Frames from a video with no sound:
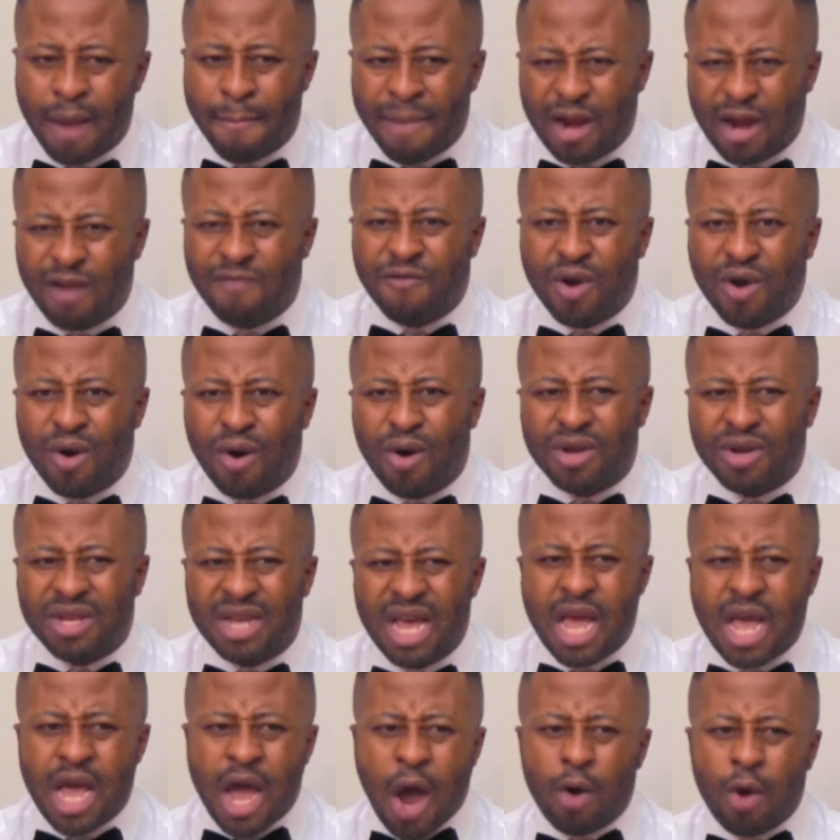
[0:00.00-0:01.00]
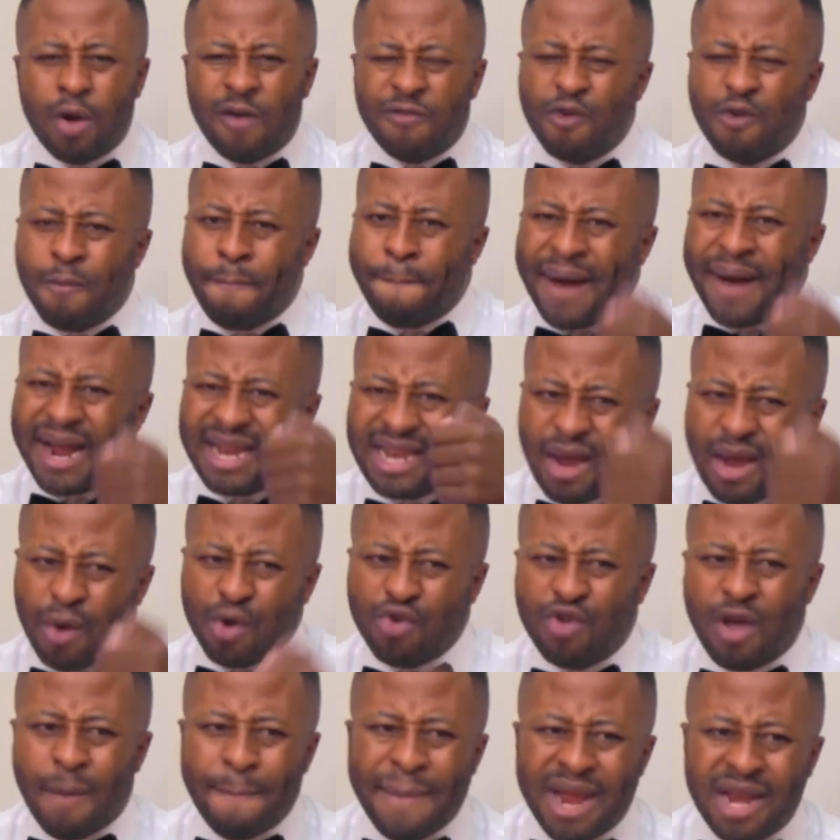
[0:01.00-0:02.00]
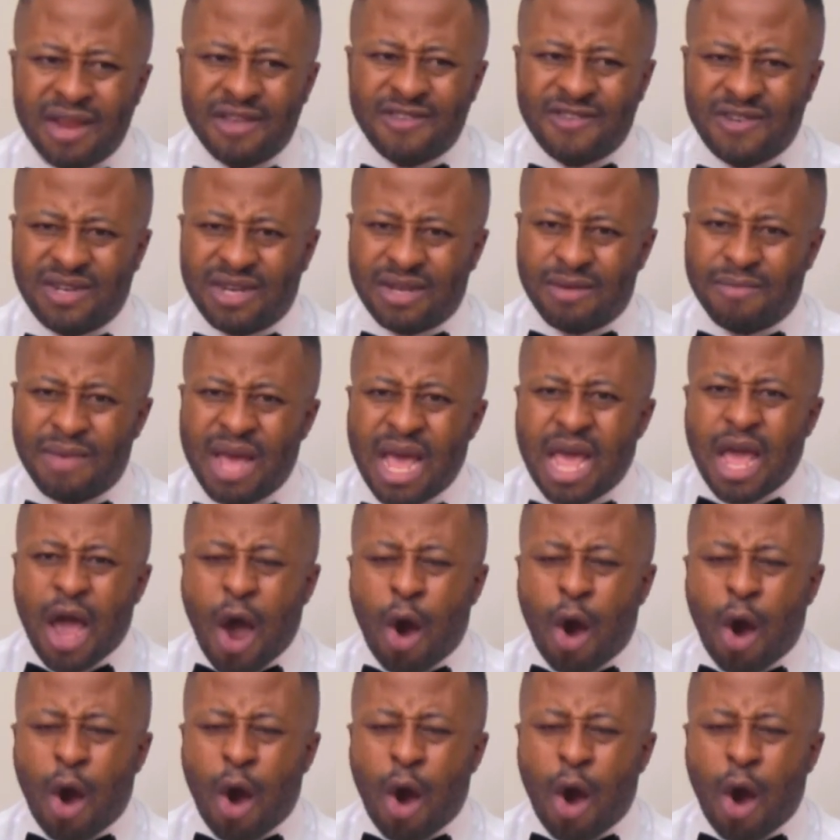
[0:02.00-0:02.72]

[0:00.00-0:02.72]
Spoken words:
Man of God, I would love to partner with your ministry.